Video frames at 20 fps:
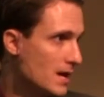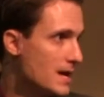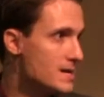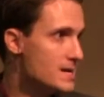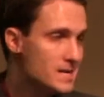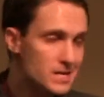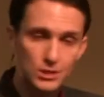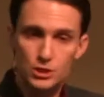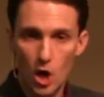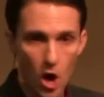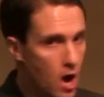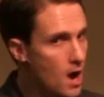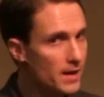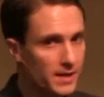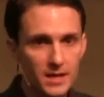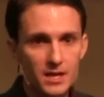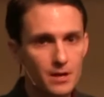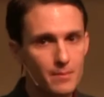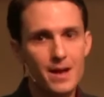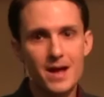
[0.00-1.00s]
Okay, he's
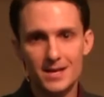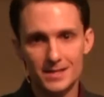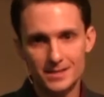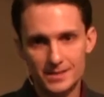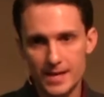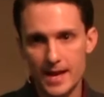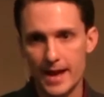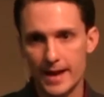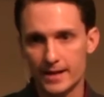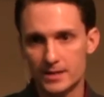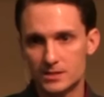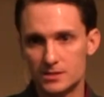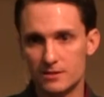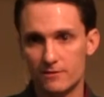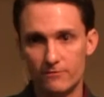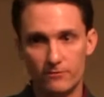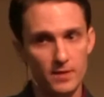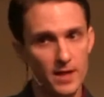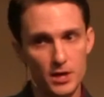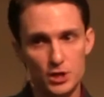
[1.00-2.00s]
talking about
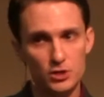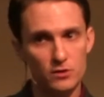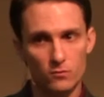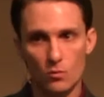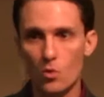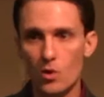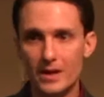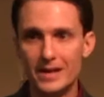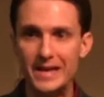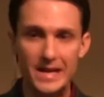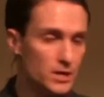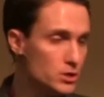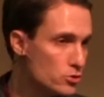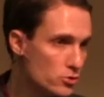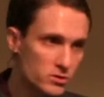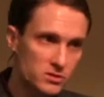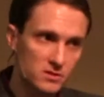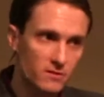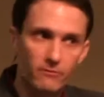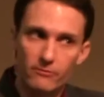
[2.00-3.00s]
sex. The flesh of one
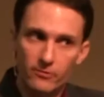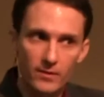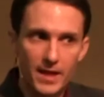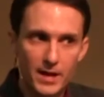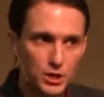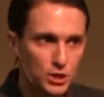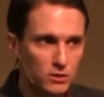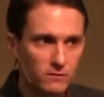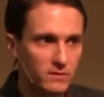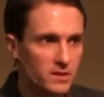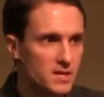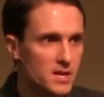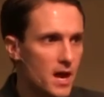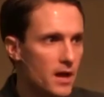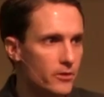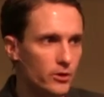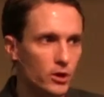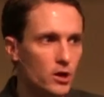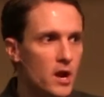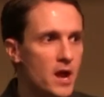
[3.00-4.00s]
enters the flesh of
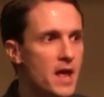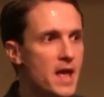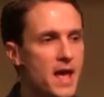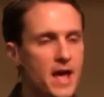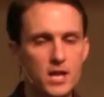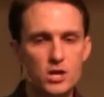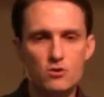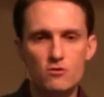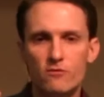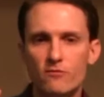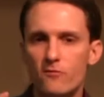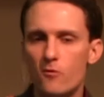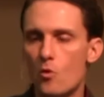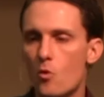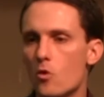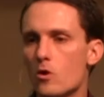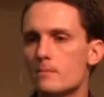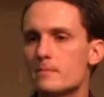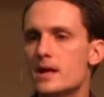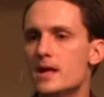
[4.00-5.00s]
the other, and you
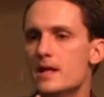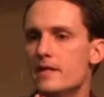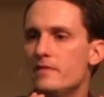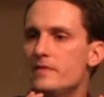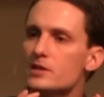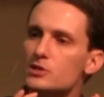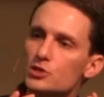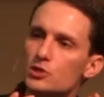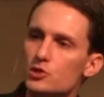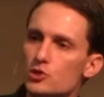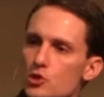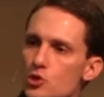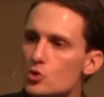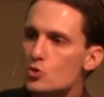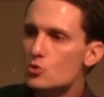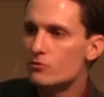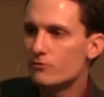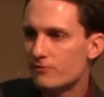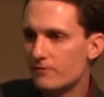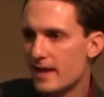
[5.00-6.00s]
form this
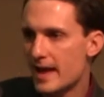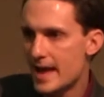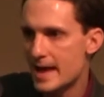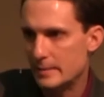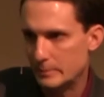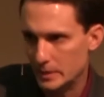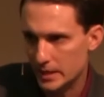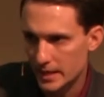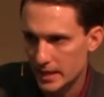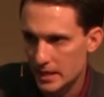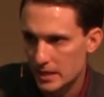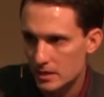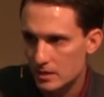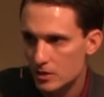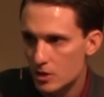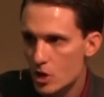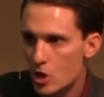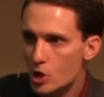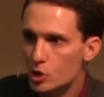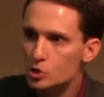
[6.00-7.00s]
new family.
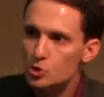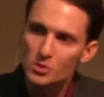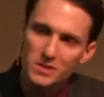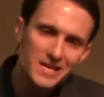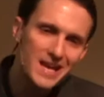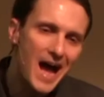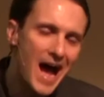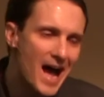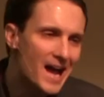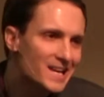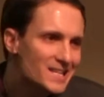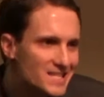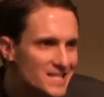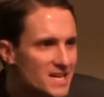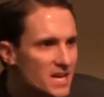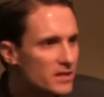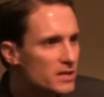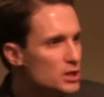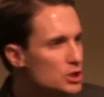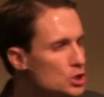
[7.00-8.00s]
So the
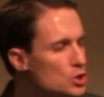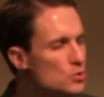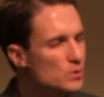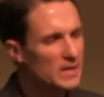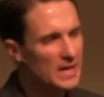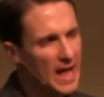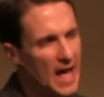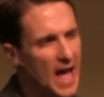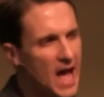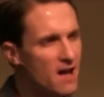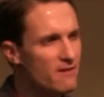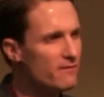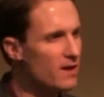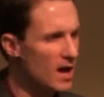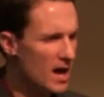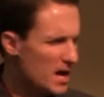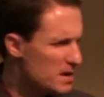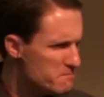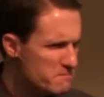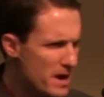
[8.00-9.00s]
idea that you can
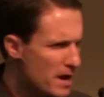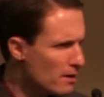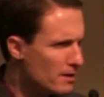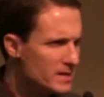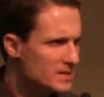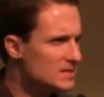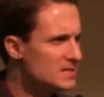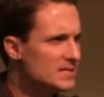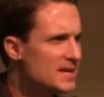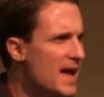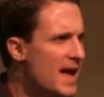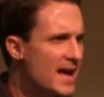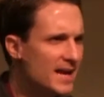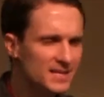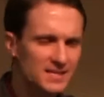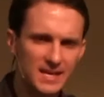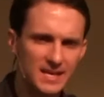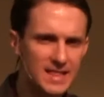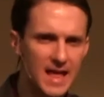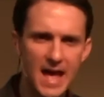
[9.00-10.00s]
have unmarried
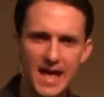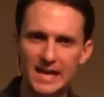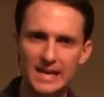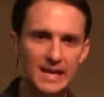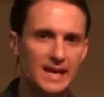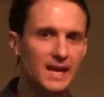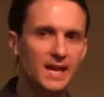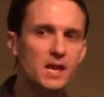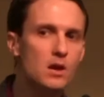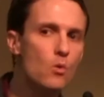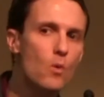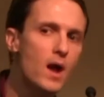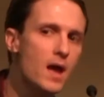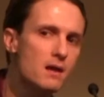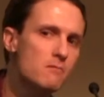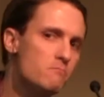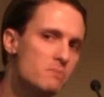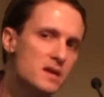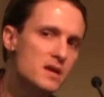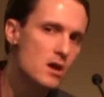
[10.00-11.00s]
sex and that in any
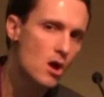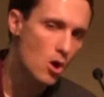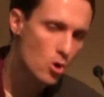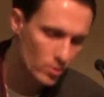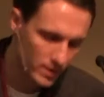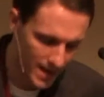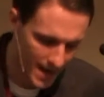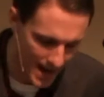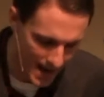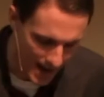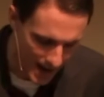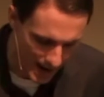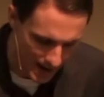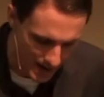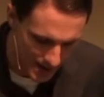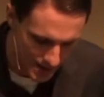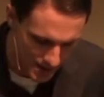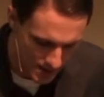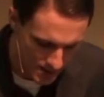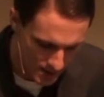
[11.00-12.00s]
way be
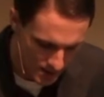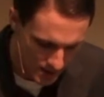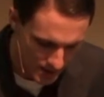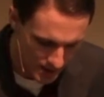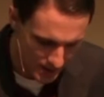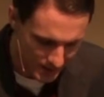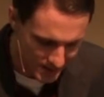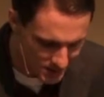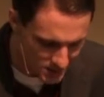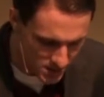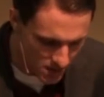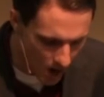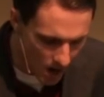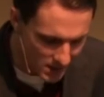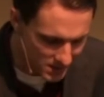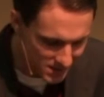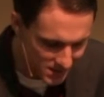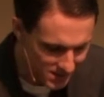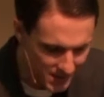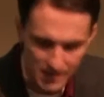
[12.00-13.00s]
okay is
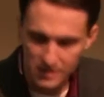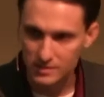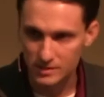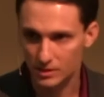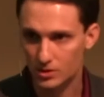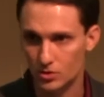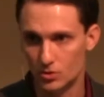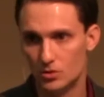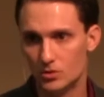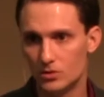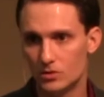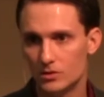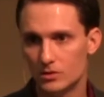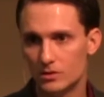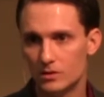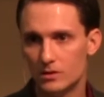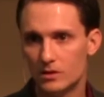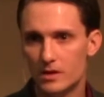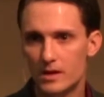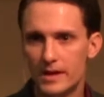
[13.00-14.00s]

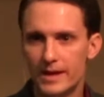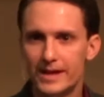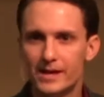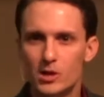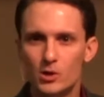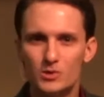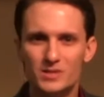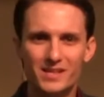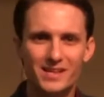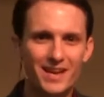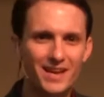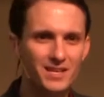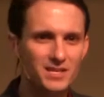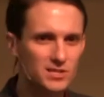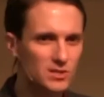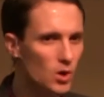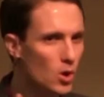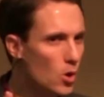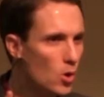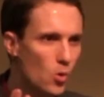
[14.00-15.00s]
nonsensical. It goes
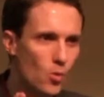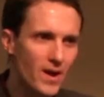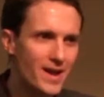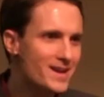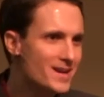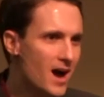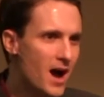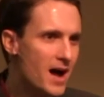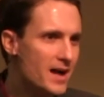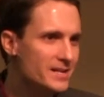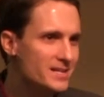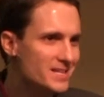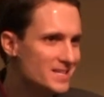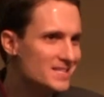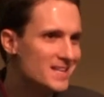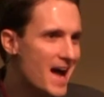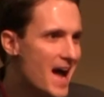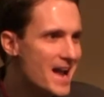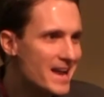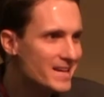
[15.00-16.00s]
against the whole way God
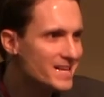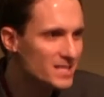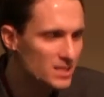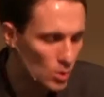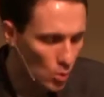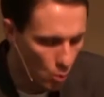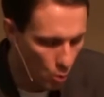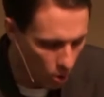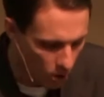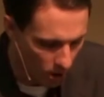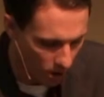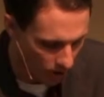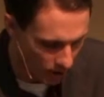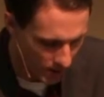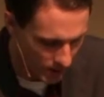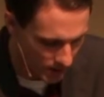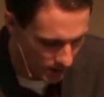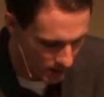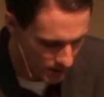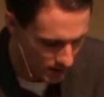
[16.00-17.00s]
designed it to
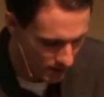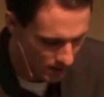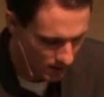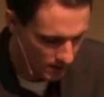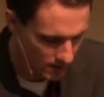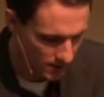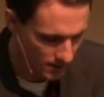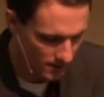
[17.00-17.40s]
work.